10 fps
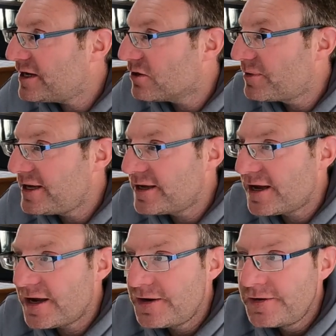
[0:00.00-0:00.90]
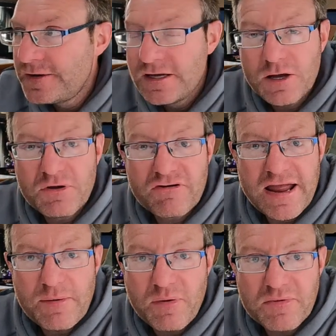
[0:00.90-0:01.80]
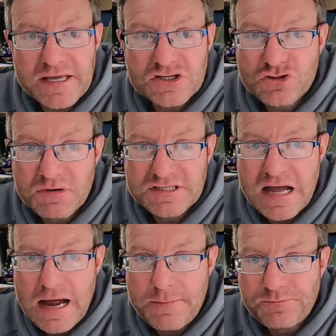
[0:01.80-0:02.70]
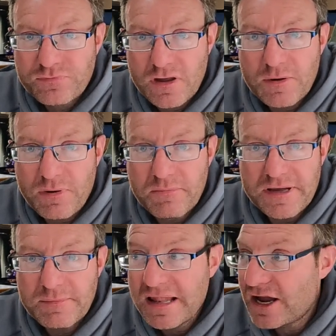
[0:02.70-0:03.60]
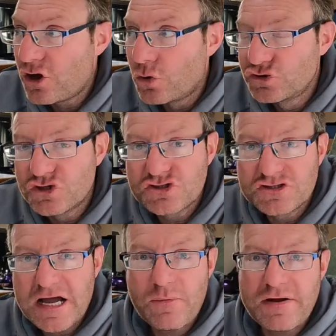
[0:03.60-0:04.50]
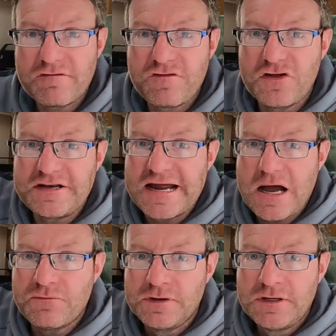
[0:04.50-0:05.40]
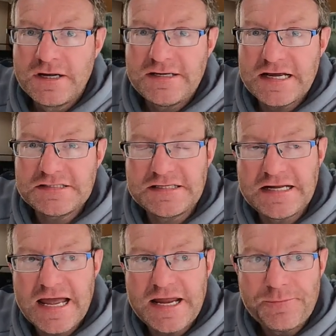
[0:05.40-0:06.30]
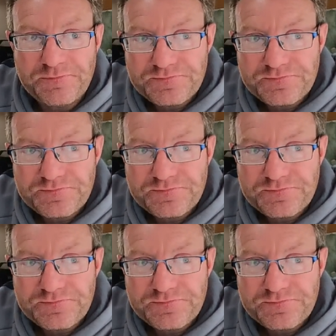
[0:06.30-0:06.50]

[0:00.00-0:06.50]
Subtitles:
It'll be great. I probably summertime you'll probably be like gold dust, because I went further down yesterday